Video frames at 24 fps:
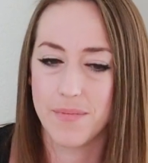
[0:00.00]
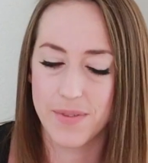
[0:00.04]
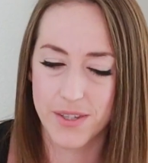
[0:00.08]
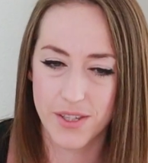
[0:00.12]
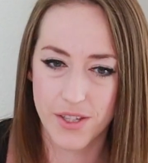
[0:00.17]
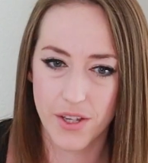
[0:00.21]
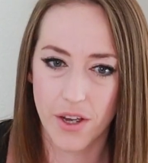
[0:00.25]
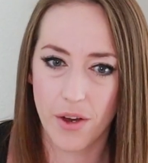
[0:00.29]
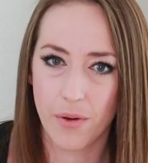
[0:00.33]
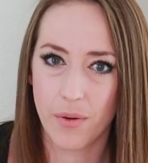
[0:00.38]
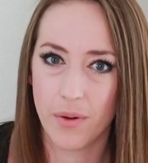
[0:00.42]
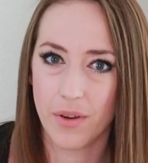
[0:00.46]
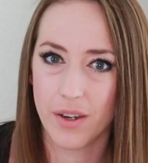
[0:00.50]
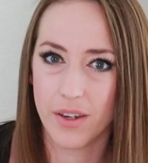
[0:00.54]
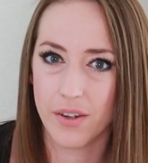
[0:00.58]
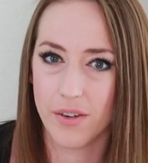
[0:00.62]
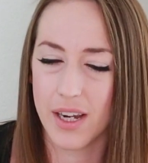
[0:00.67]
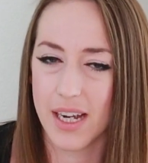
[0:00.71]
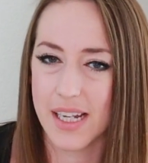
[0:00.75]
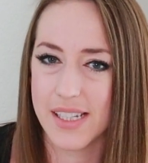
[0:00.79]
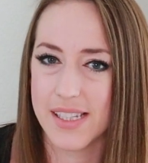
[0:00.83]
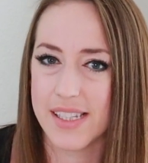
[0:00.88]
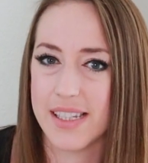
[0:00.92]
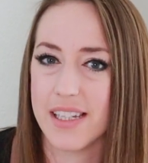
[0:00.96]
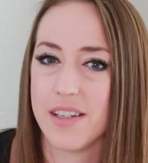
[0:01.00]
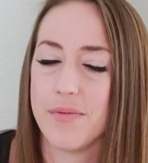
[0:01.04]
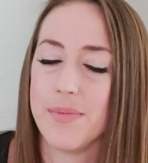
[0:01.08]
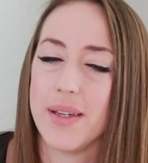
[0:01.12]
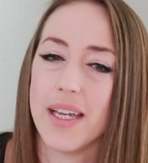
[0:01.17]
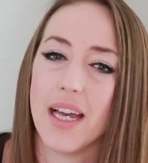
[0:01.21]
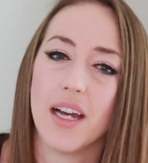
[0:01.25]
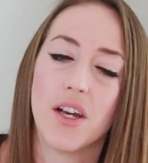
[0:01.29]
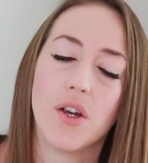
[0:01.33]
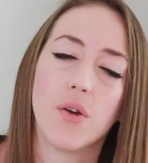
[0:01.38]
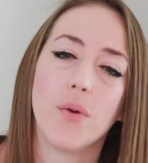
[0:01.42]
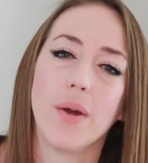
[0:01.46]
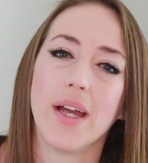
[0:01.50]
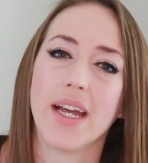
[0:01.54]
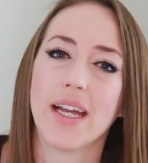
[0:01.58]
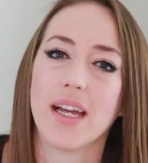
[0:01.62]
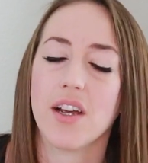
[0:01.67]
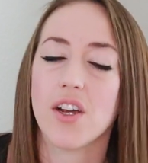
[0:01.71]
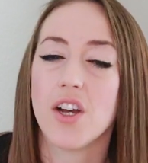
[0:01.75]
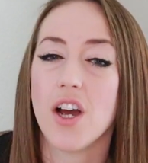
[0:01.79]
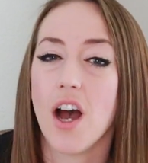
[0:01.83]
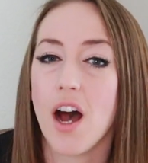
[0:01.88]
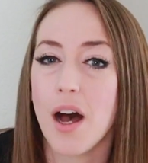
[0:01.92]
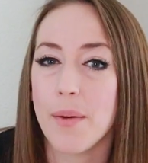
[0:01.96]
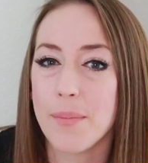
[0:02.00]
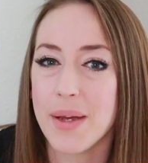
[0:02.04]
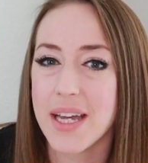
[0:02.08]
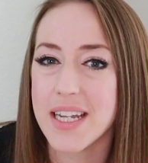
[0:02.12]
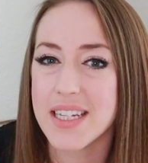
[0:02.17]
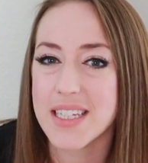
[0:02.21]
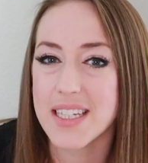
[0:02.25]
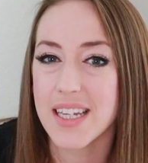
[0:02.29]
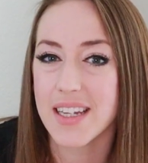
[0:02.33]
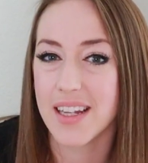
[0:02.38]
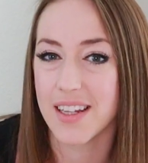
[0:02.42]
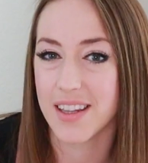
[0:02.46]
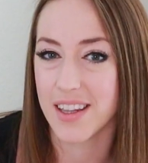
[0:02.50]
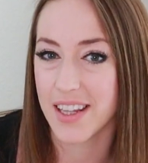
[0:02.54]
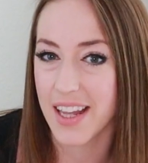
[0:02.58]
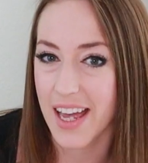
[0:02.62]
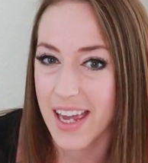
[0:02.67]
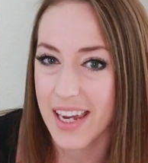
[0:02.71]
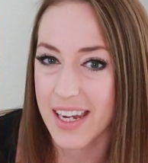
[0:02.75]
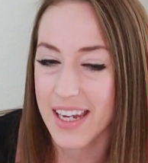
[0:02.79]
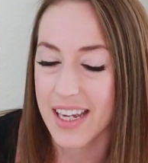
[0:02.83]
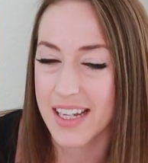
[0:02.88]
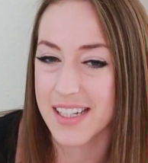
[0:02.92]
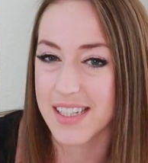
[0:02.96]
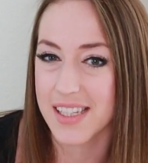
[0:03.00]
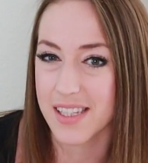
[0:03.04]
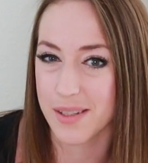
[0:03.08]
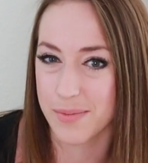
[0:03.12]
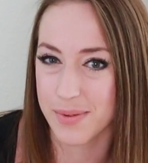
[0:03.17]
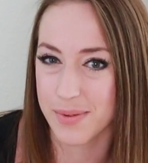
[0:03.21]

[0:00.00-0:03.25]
So you guys leave me a quick comment, like, and